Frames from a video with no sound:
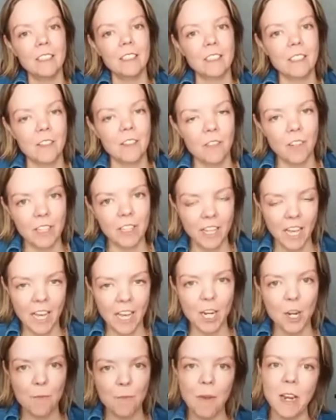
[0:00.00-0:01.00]
stuff like
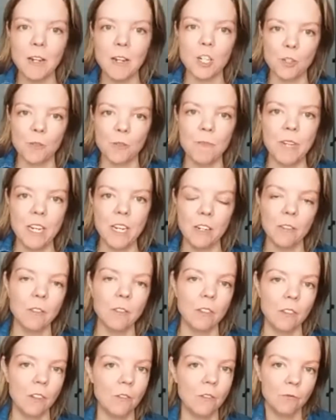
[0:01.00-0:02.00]
that, it might just be
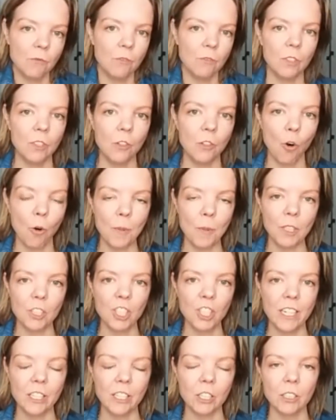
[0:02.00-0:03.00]
uh, normal
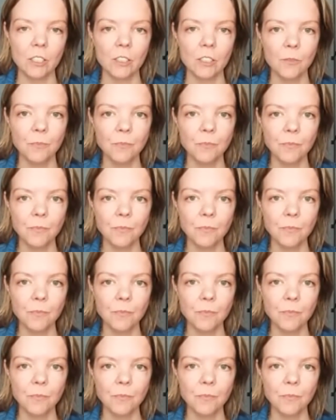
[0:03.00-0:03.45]
changes.